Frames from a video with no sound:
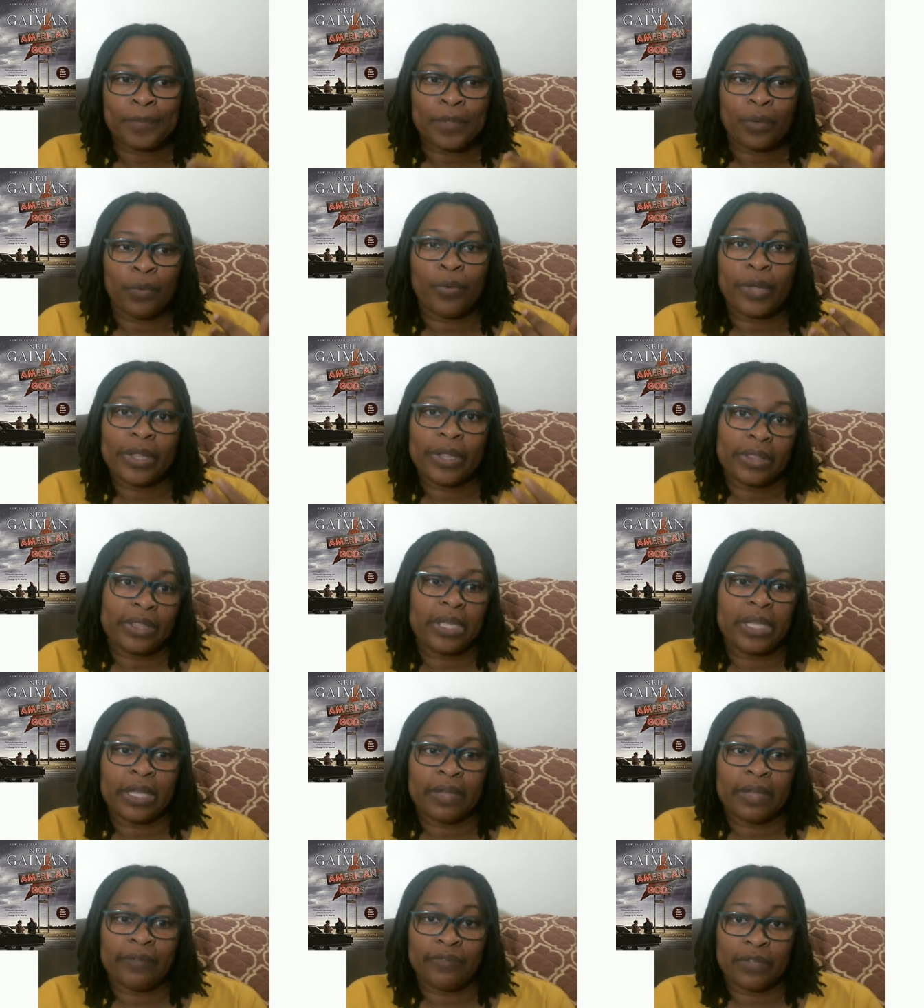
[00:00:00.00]
one
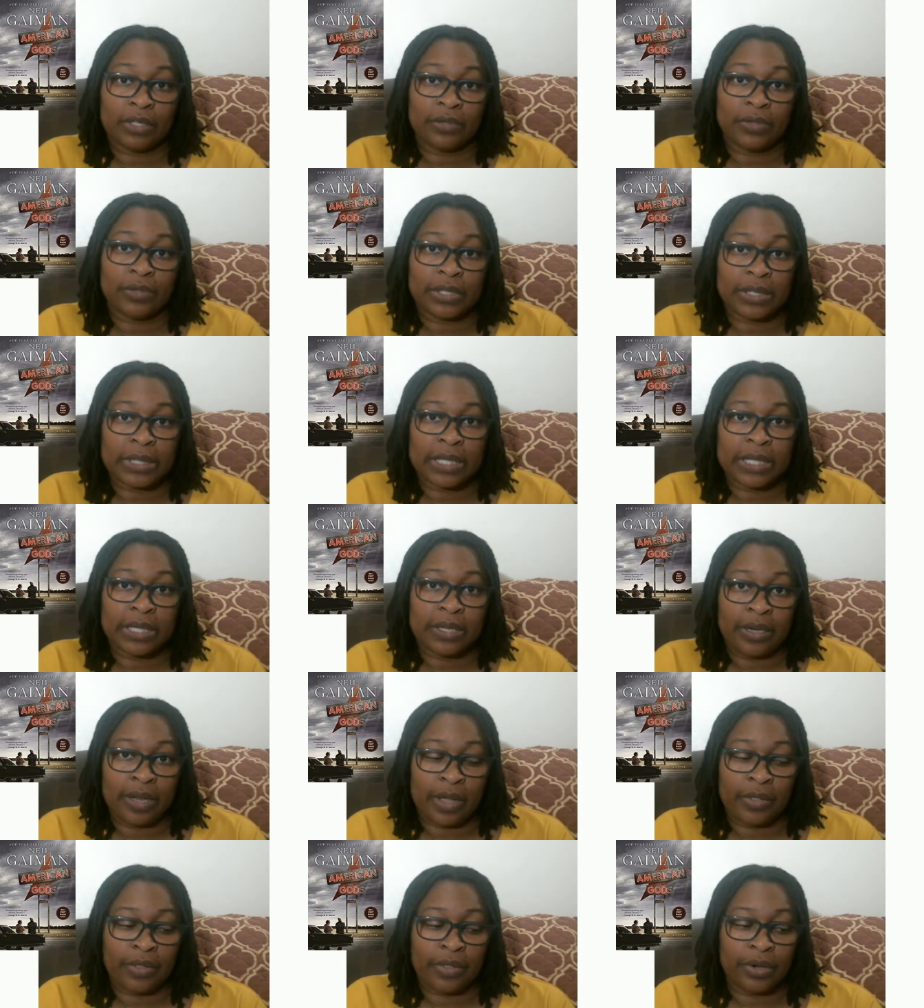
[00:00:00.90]
thing influencing
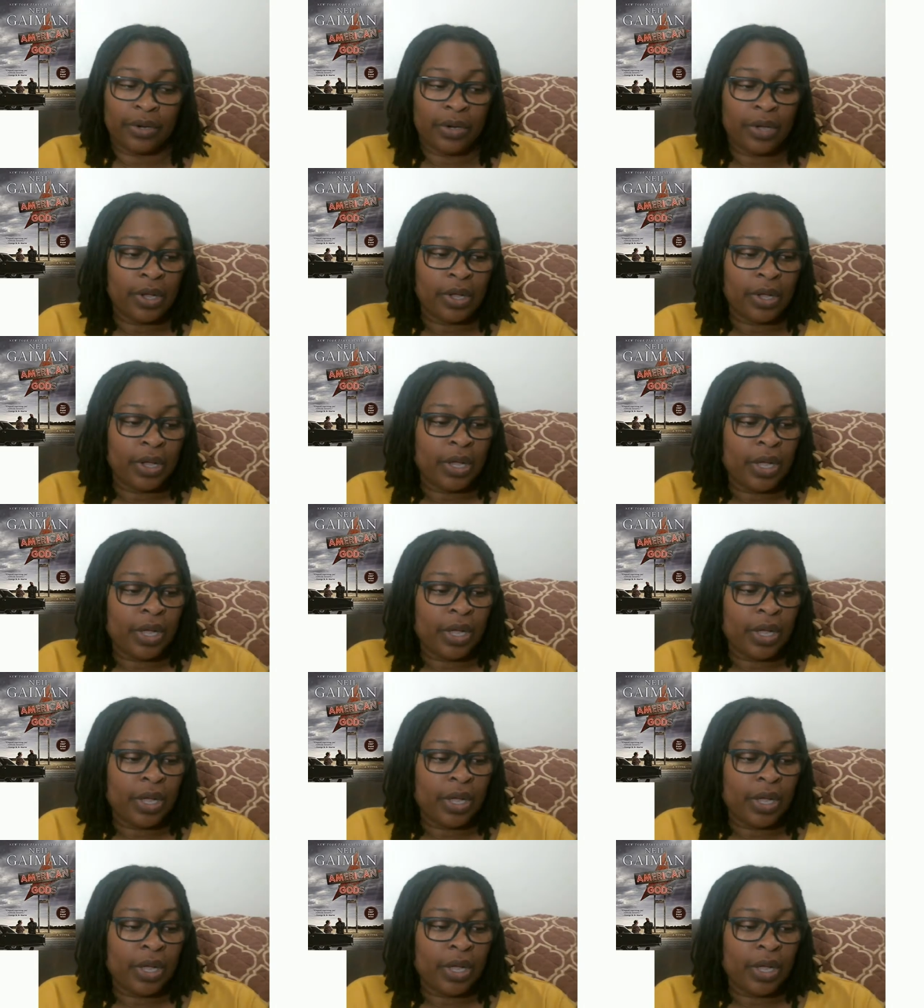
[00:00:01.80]
another.